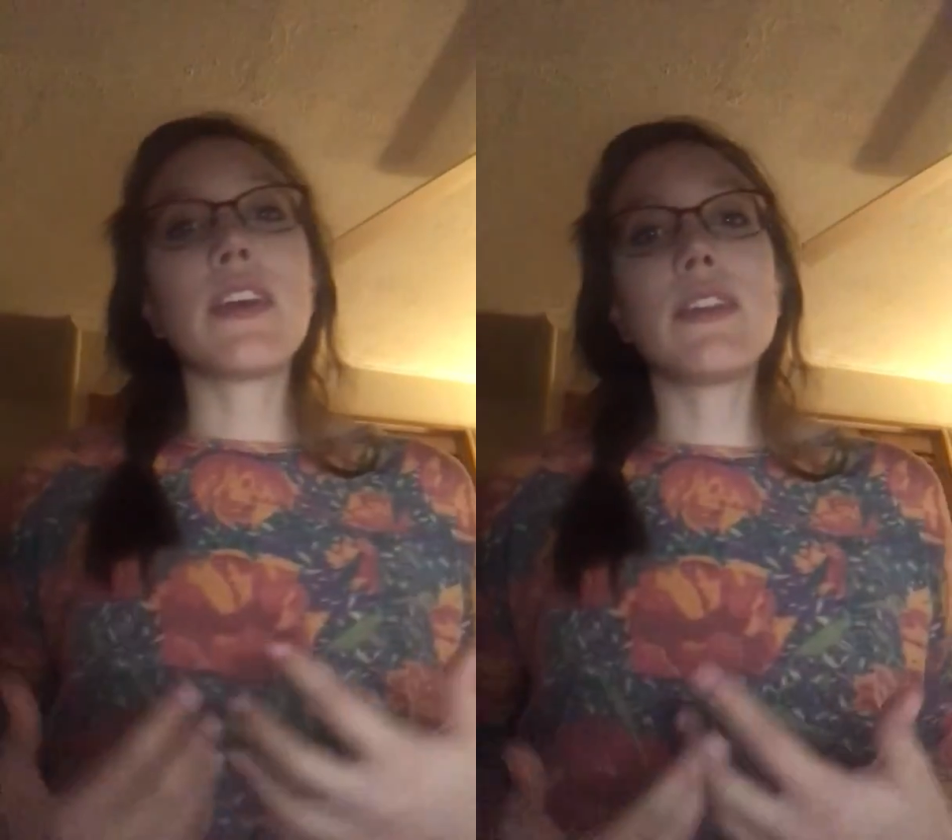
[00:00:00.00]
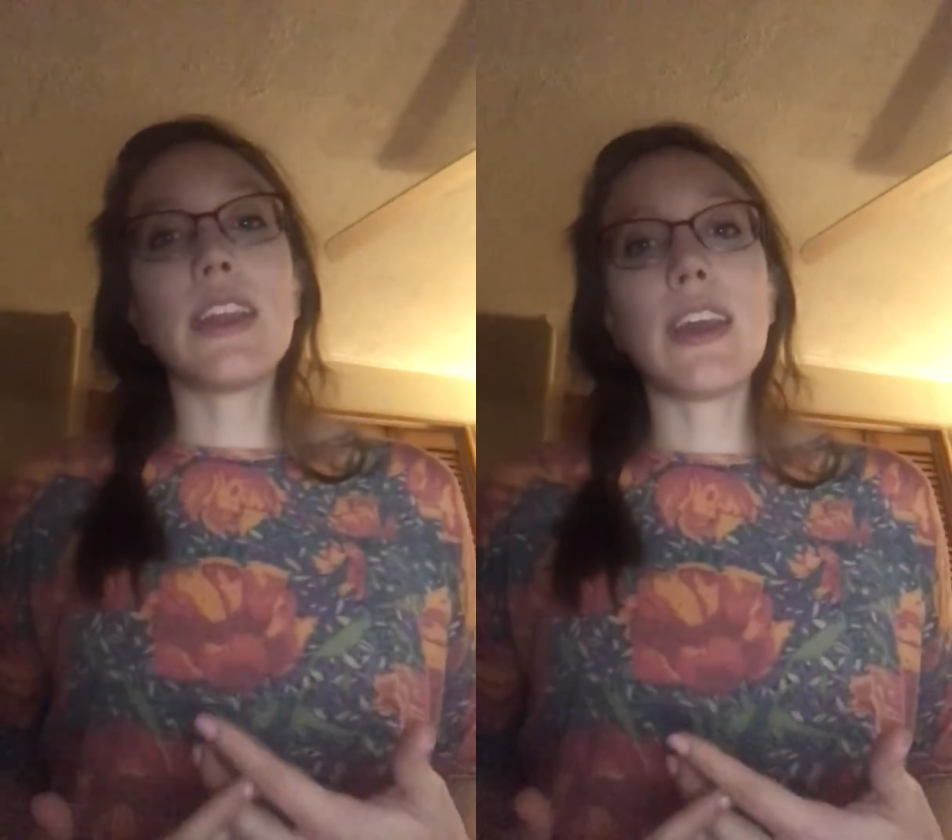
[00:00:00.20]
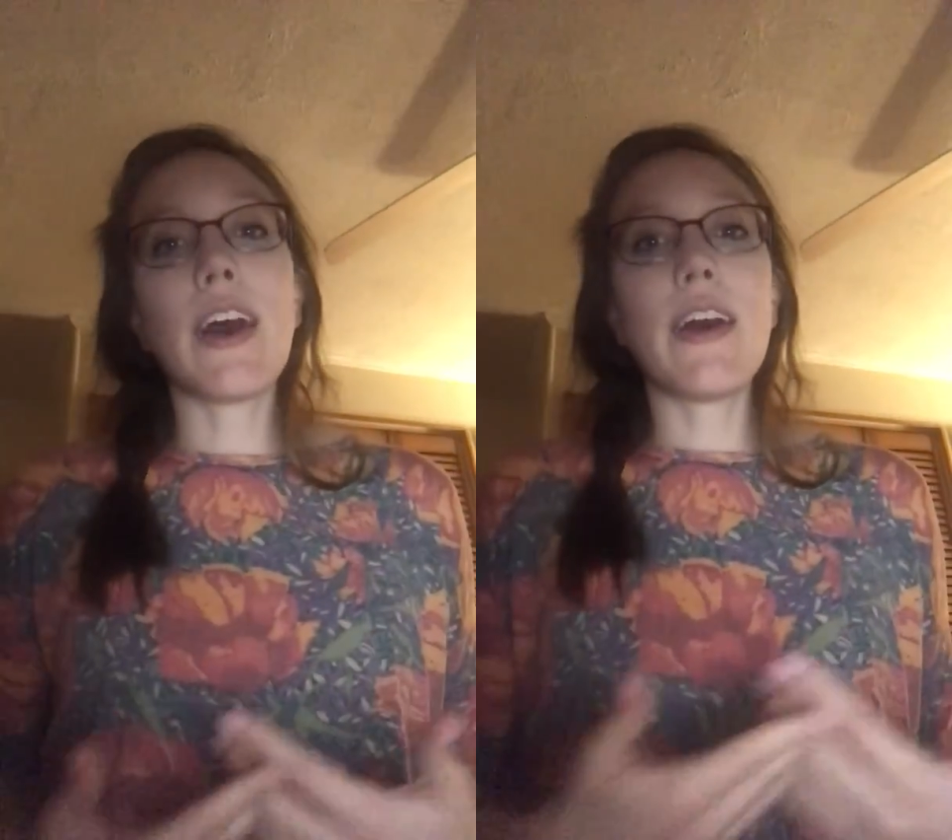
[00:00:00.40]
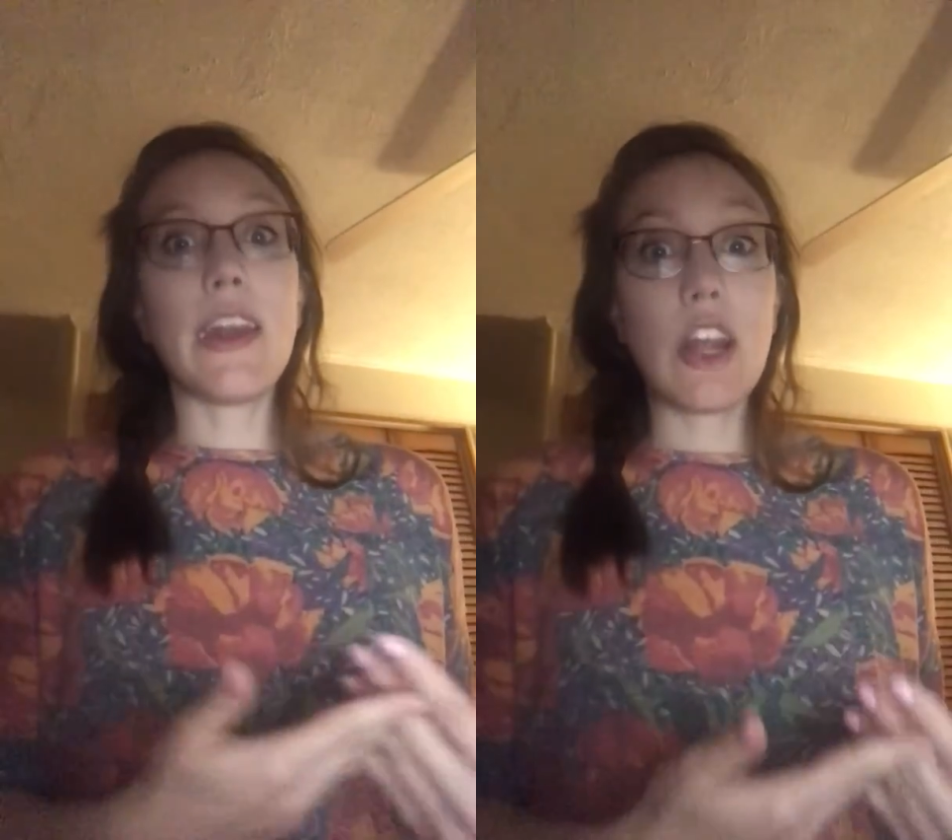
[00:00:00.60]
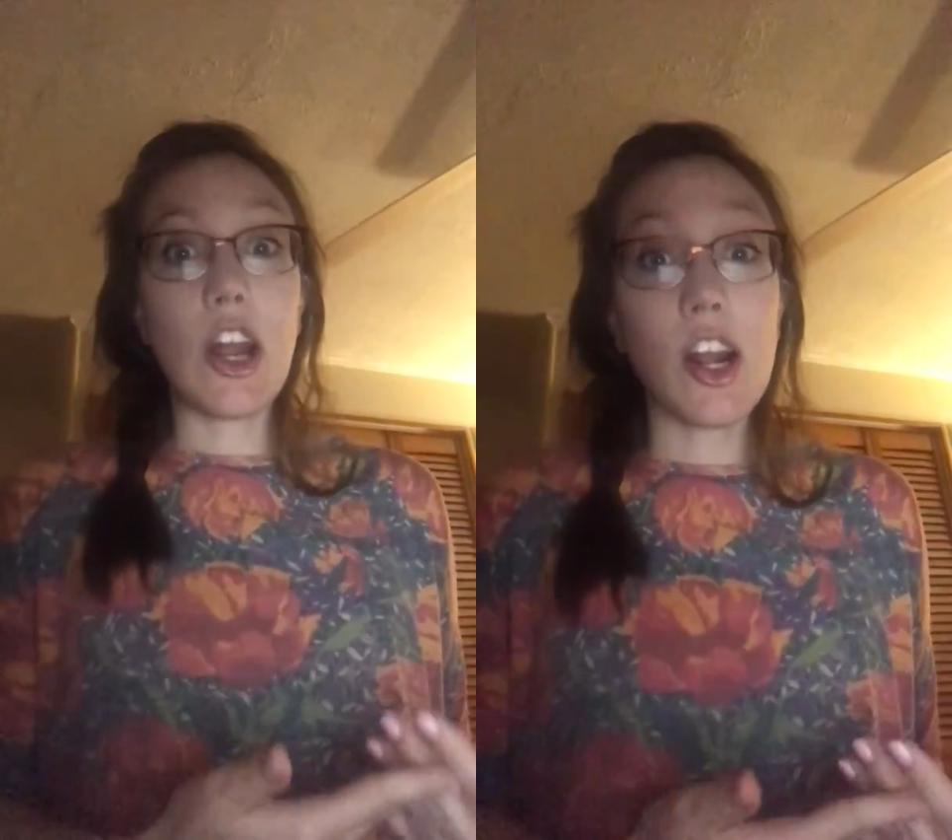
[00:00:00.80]
Leah
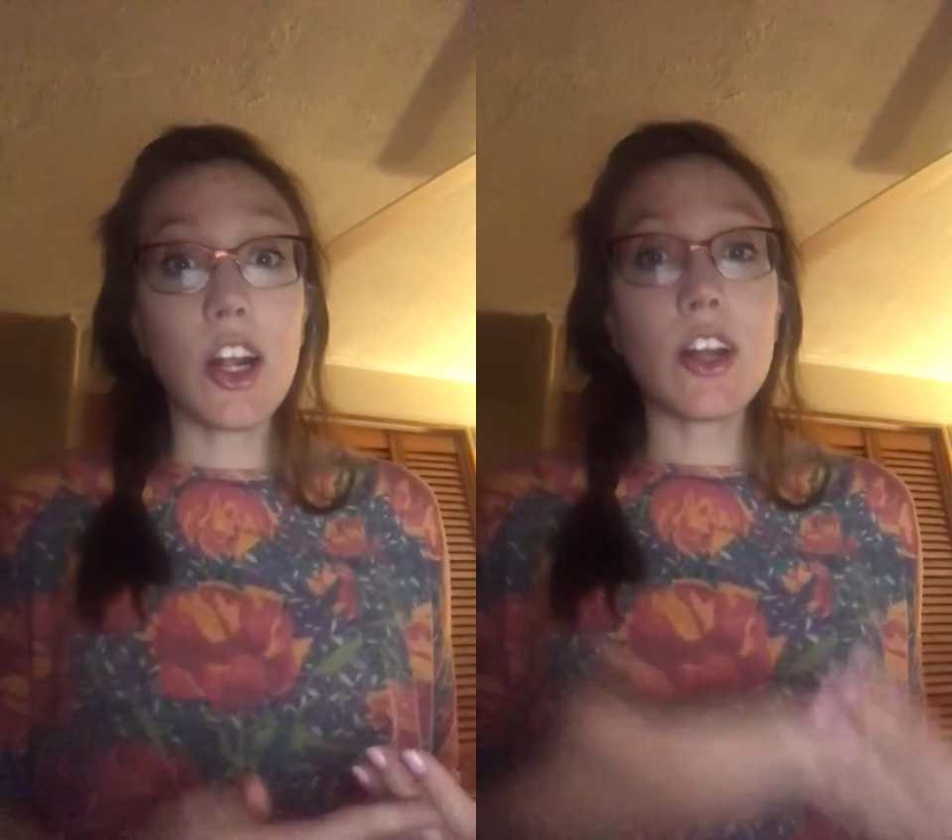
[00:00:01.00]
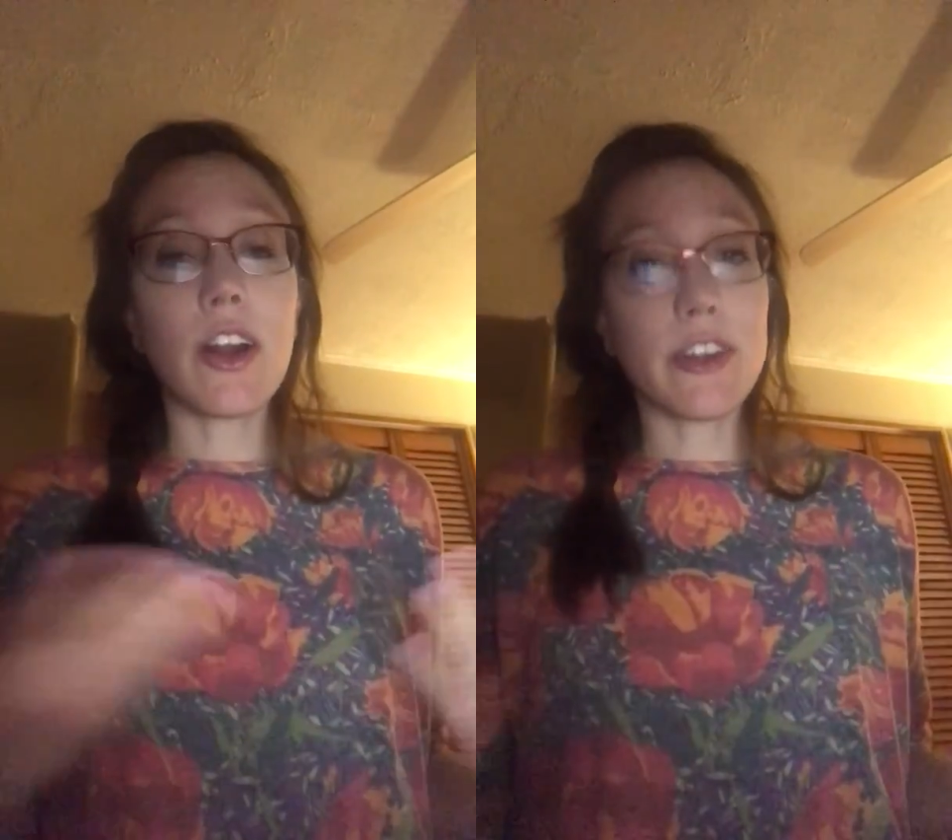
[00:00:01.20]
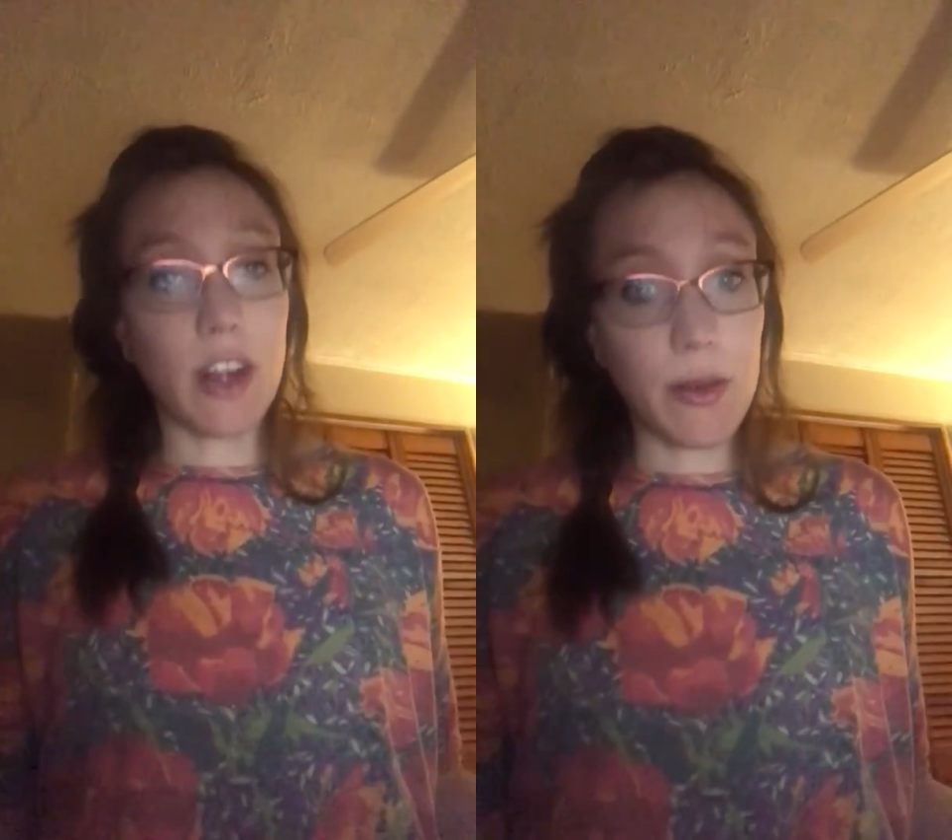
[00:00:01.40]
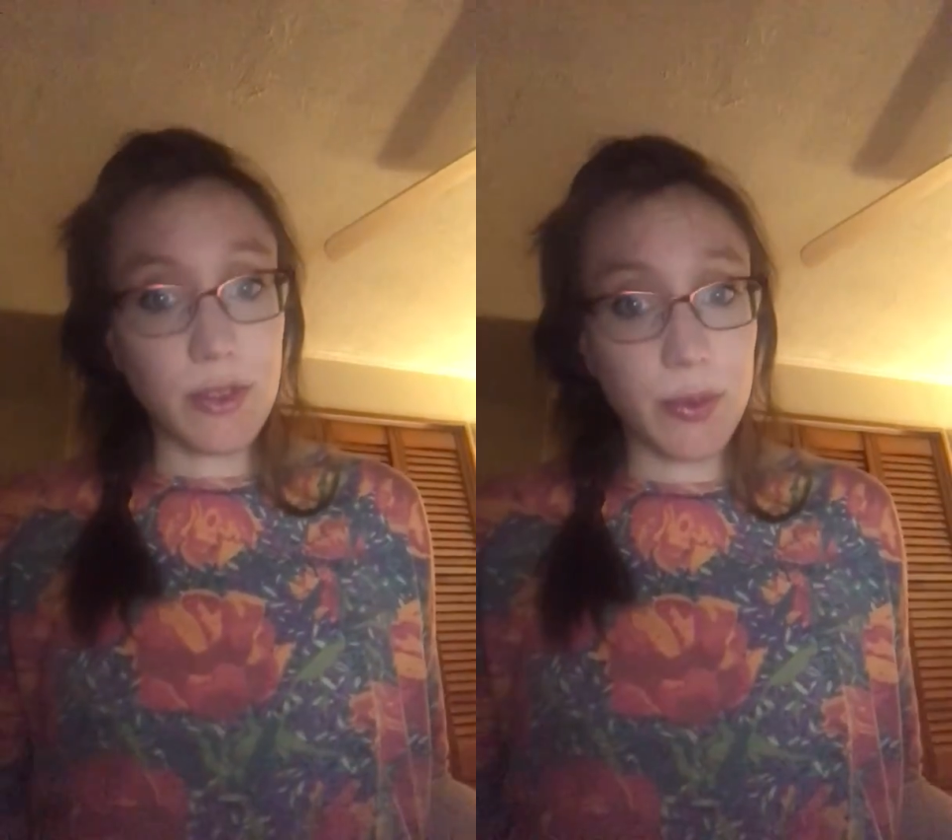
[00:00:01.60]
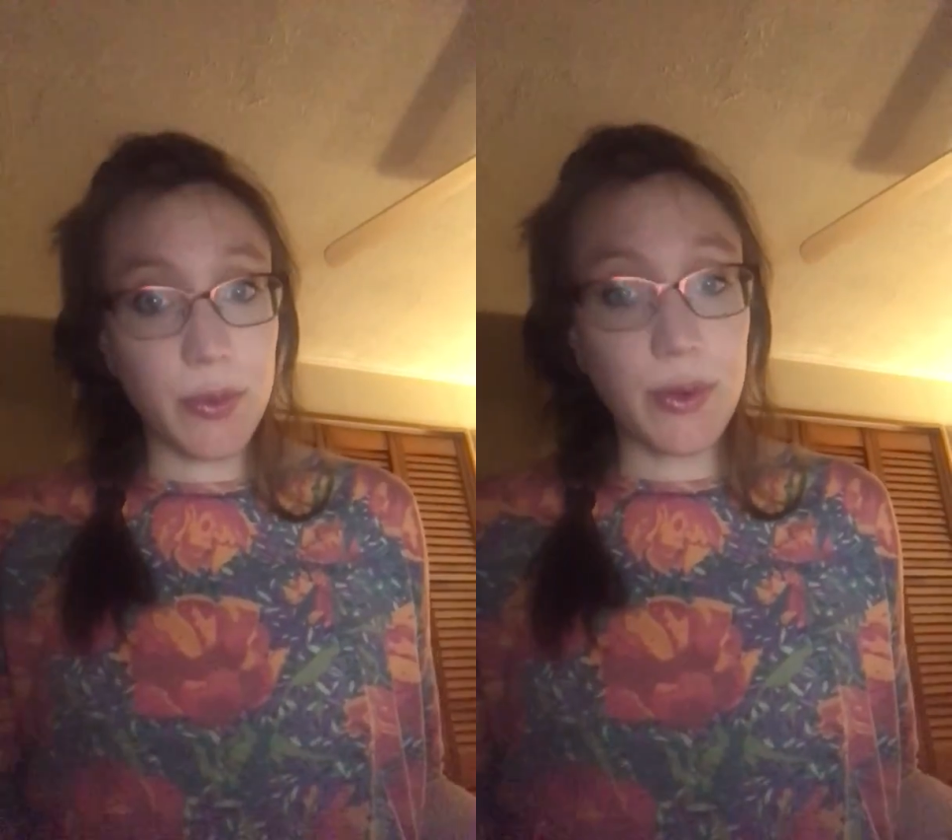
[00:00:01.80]
and her are your
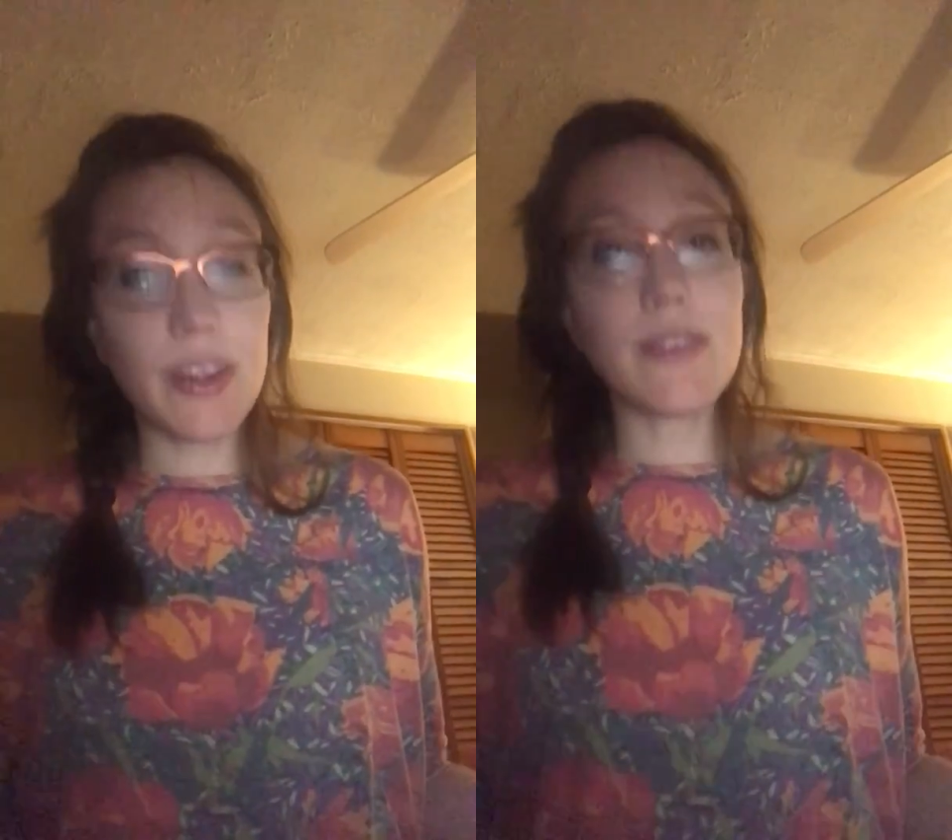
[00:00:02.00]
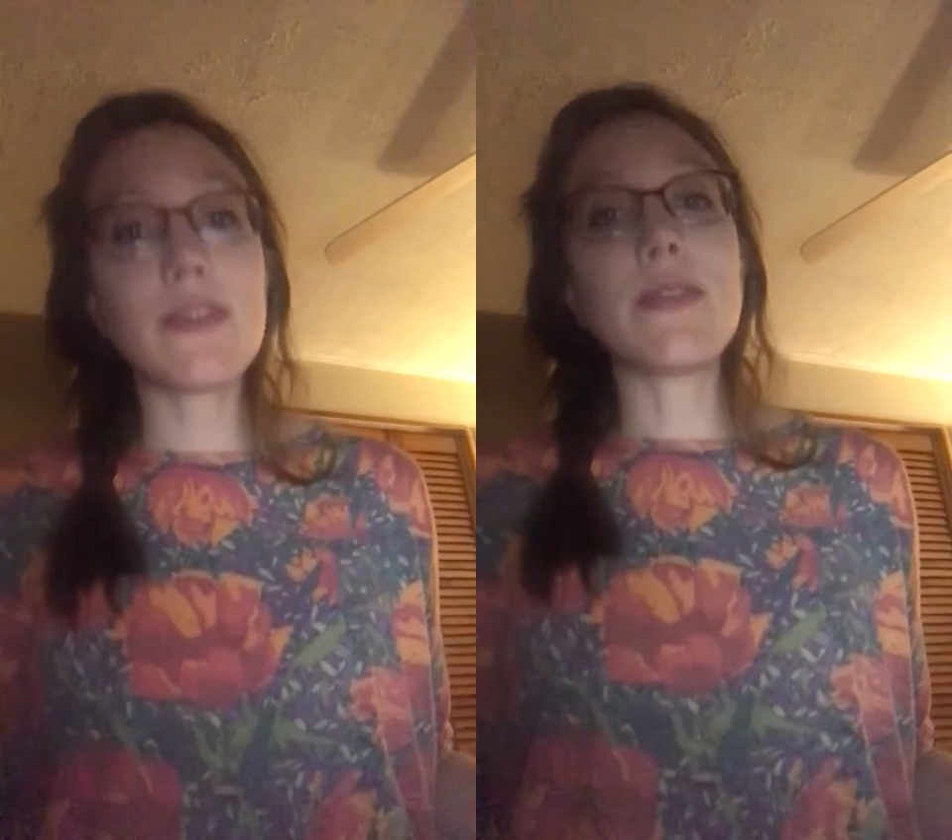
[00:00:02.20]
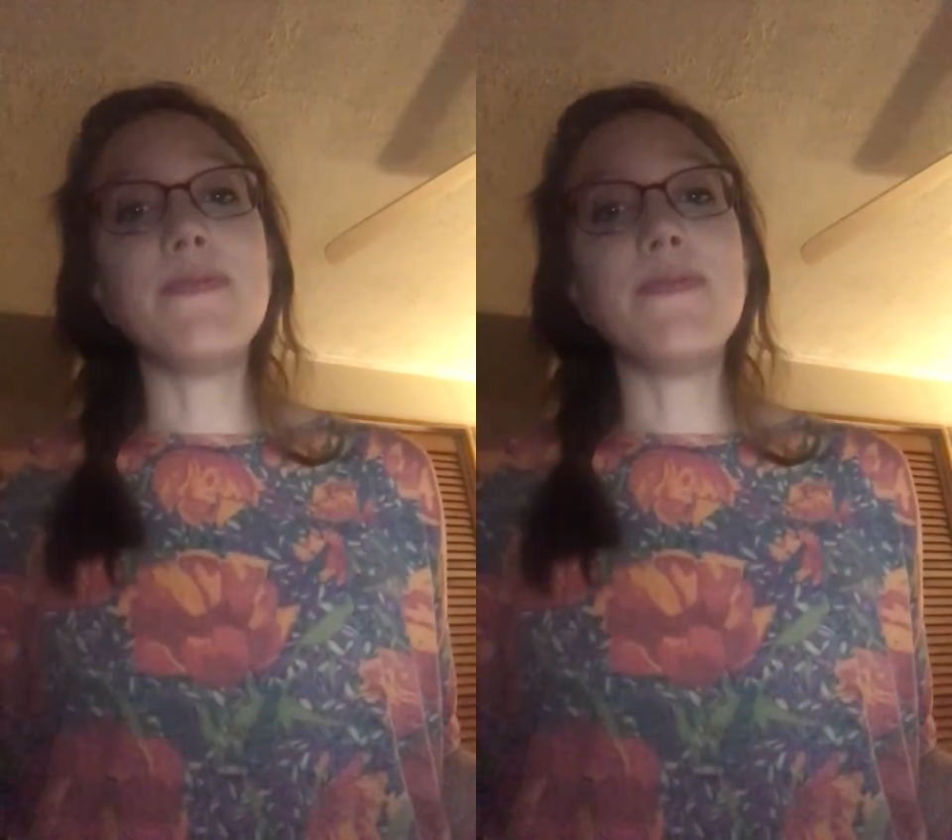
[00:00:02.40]
object pronouns.